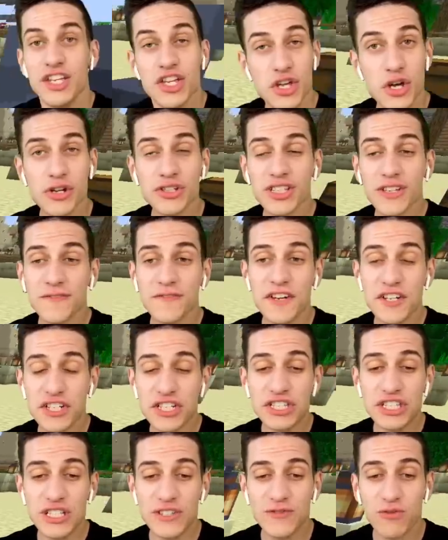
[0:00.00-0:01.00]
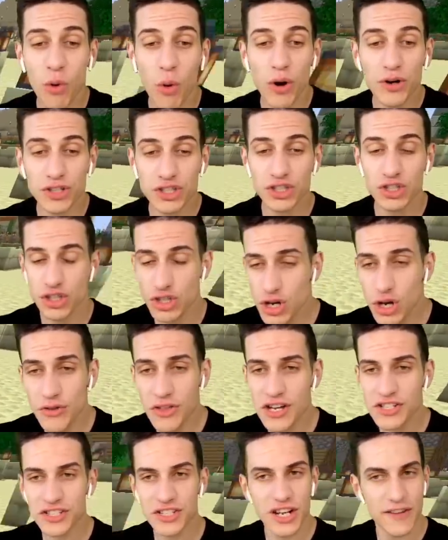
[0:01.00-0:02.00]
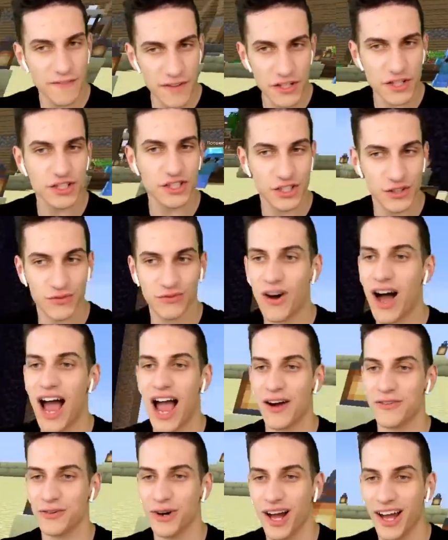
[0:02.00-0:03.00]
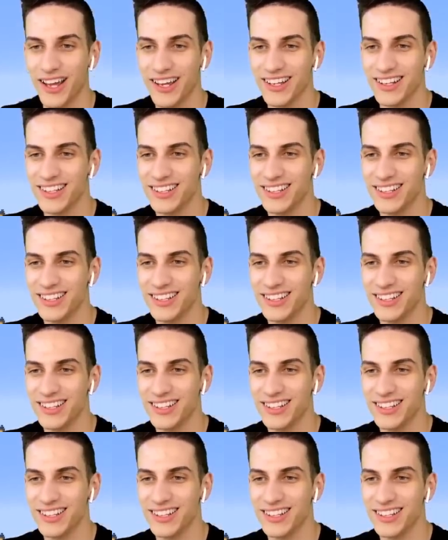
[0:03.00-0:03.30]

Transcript: use efficiency 4. to yield as an efficiency 5, right?